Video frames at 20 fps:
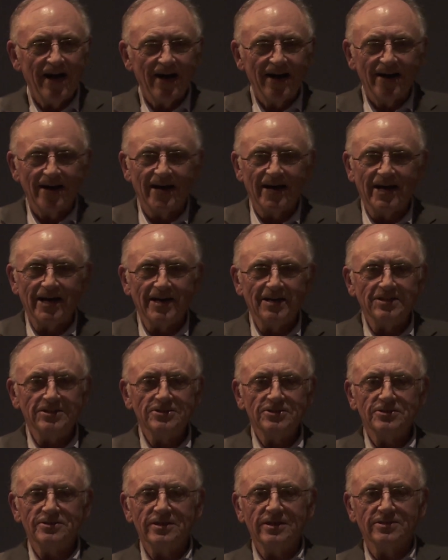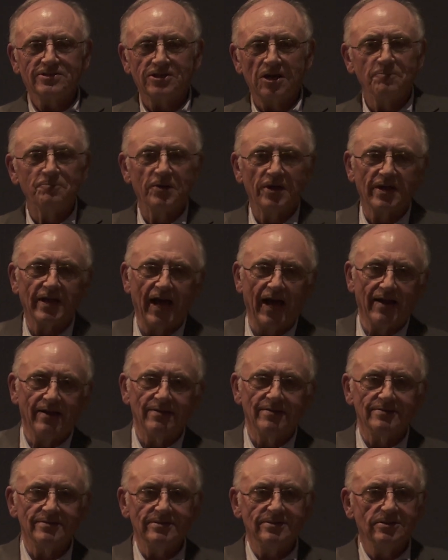it's something that
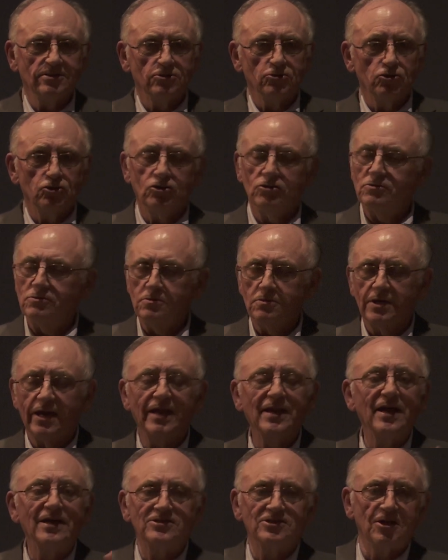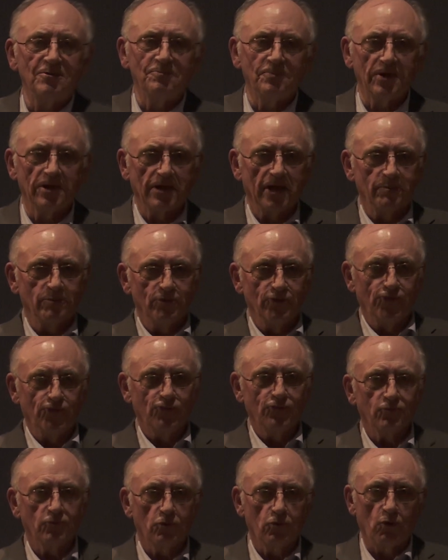you hit on something that
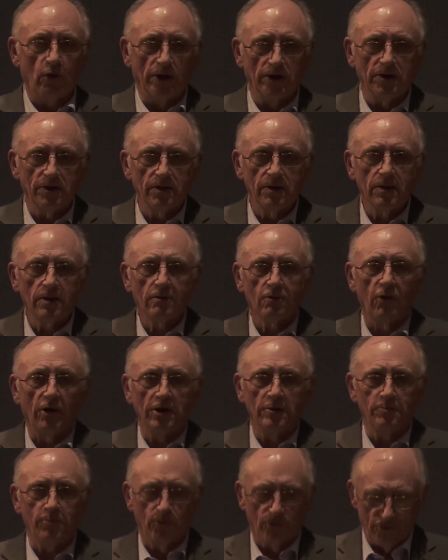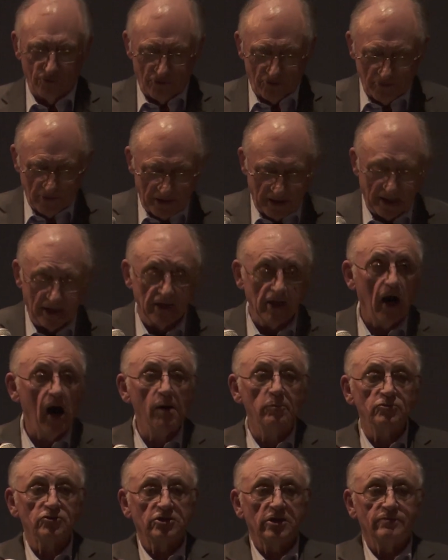was quite important to me. In
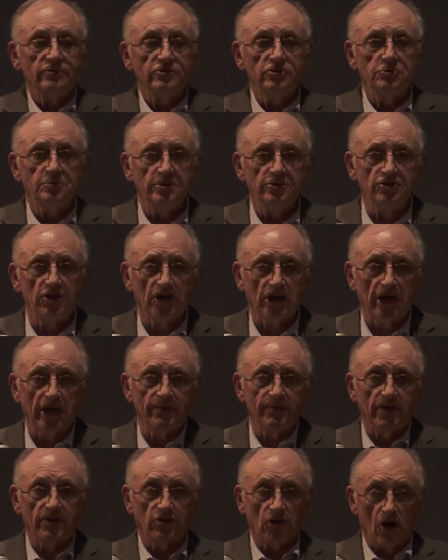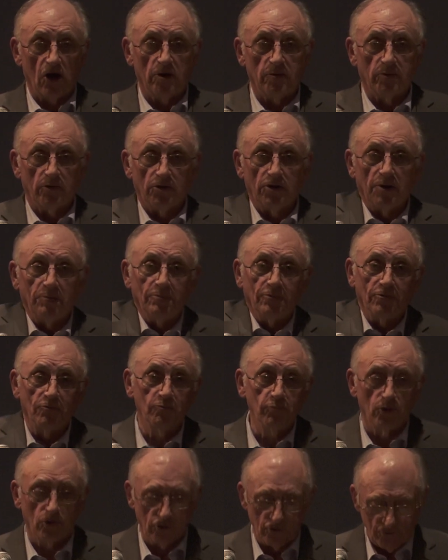almost every speech I give, I talk about a number of
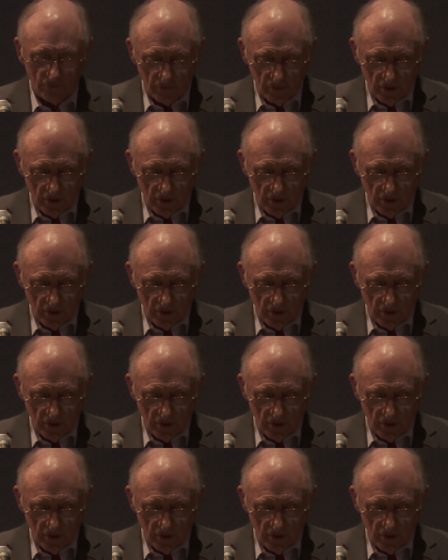books.